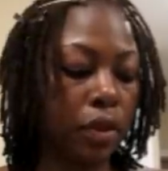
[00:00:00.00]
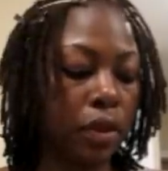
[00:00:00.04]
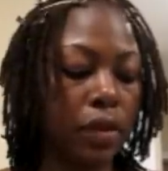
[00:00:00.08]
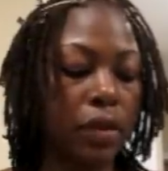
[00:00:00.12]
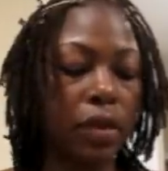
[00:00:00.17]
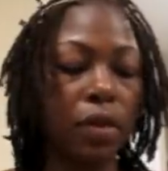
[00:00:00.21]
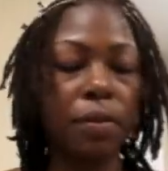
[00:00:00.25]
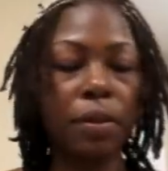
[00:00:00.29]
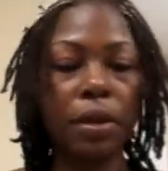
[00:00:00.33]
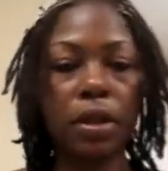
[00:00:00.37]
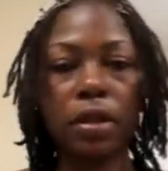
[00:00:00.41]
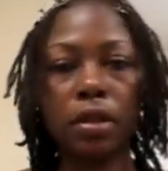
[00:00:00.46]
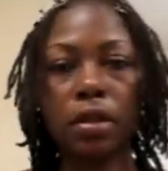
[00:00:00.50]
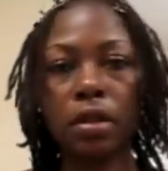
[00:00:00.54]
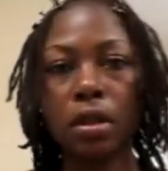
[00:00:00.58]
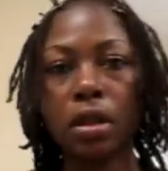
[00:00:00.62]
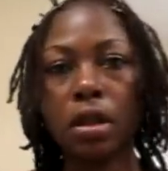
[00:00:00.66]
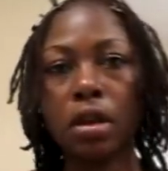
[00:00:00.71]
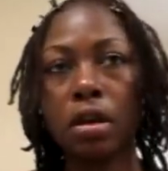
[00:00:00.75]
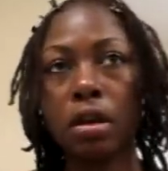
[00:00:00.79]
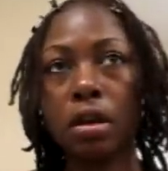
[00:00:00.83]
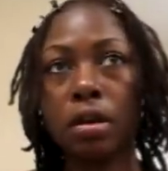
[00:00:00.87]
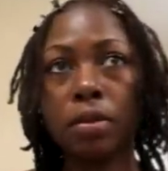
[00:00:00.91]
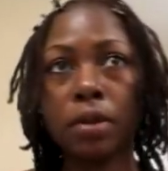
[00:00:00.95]
Took me a little
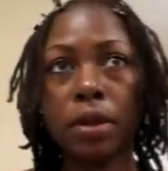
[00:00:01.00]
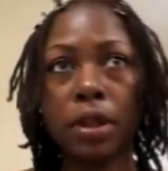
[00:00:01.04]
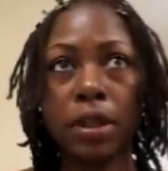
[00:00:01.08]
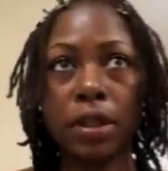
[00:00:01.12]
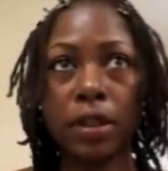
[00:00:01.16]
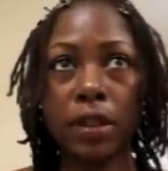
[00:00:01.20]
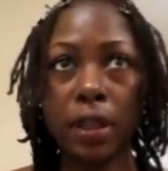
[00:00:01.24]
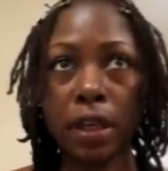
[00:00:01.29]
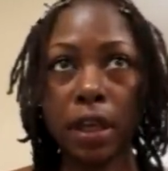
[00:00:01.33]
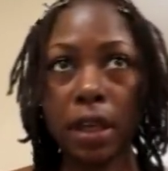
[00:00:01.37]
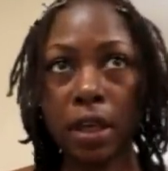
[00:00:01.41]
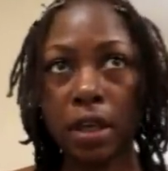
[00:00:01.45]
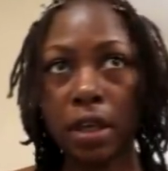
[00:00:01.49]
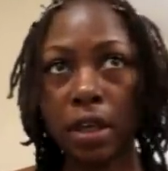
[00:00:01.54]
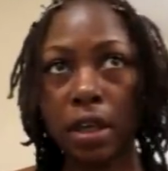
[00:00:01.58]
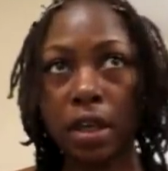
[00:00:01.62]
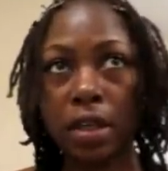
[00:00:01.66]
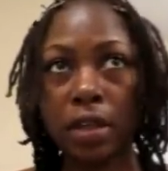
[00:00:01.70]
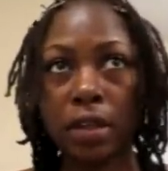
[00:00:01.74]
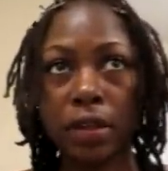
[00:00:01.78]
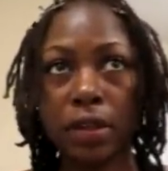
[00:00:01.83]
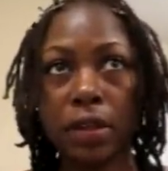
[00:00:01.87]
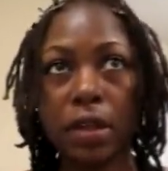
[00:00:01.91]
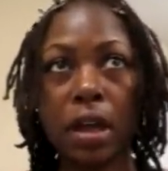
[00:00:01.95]
longer because I kind of
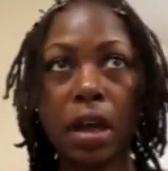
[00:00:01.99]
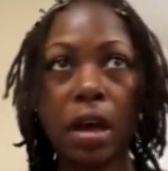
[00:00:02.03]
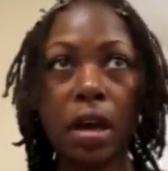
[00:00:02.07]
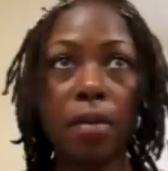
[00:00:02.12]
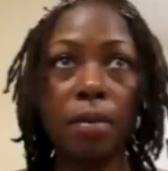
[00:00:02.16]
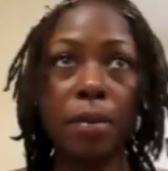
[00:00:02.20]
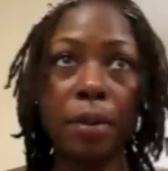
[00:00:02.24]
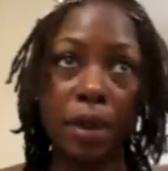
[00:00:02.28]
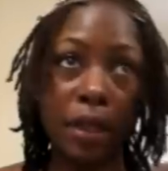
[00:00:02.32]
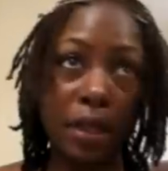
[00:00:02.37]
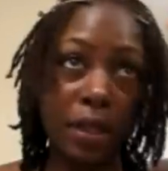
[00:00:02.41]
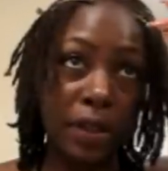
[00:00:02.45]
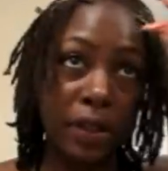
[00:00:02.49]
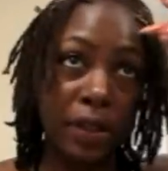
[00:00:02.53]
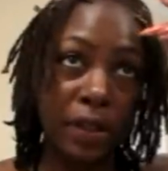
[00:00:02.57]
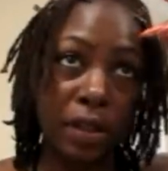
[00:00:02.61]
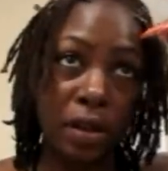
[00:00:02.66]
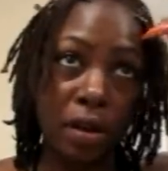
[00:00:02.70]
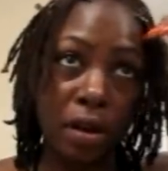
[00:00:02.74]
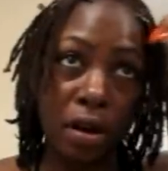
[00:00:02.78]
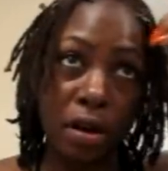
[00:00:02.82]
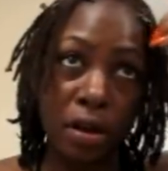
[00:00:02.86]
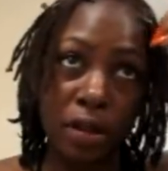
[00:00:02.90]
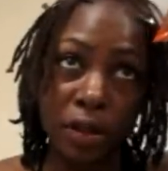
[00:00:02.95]
had to stop. I didn't
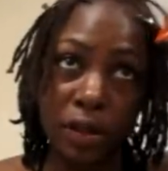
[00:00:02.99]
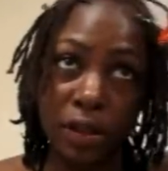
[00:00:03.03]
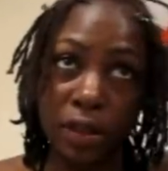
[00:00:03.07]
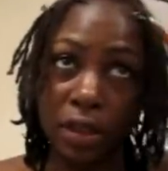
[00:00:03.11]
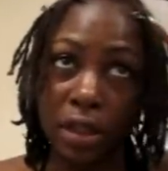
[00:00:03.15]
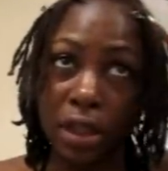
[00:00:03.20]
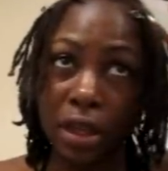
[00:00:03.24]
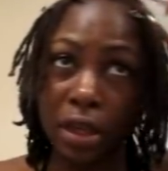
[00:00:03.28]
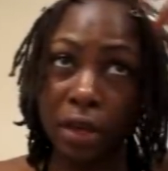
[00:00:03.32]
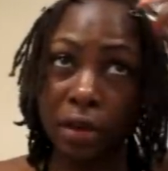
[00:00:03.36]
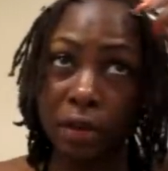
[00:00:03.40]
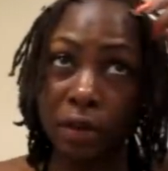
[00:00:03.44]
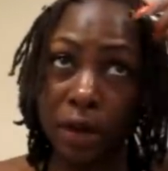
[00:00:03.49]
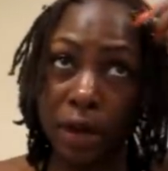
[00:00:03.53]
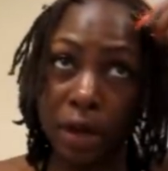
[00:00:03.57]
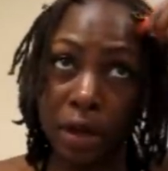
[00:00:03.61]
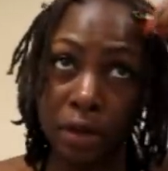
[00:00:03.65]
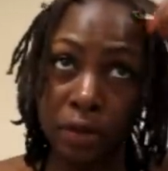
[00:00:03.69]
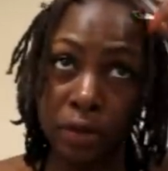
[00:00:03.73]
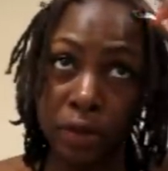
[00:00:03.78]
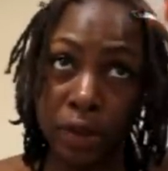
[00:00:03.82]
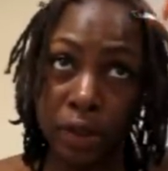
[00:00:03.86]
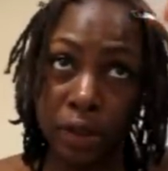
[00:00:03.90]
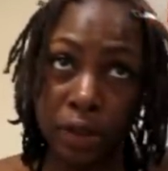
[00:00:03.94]
start until like
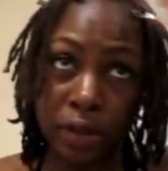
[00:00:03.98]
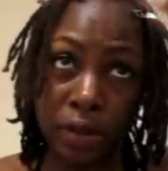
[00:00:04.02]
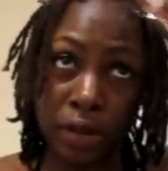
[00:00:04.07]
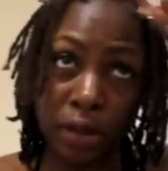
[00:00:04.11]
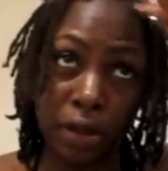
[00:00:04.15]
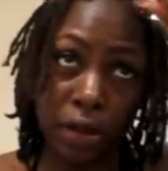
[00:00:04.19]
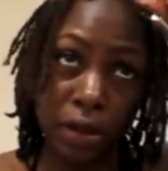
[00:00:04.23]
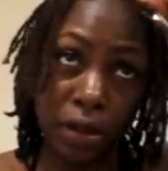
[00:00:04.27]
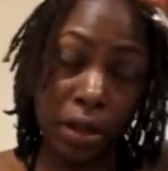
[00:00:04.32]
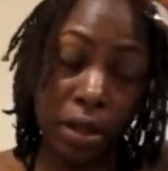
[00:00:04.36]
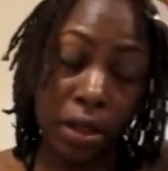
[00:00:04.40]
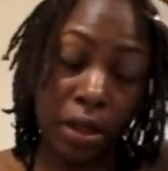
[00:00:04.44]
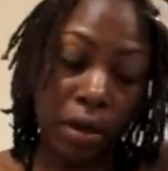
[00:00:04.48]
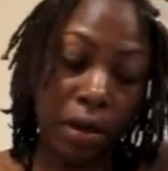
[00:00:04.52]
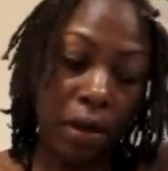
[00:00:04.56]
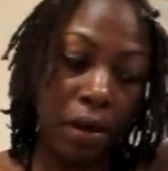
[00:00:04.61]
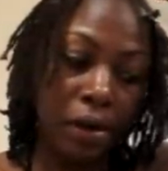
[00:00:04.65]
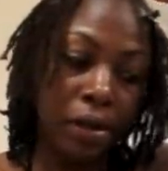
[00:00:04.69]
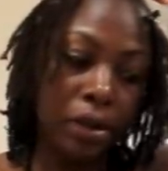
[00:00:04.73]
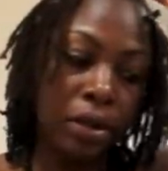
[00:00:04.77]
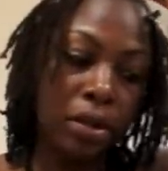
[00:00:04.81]
around 6.30.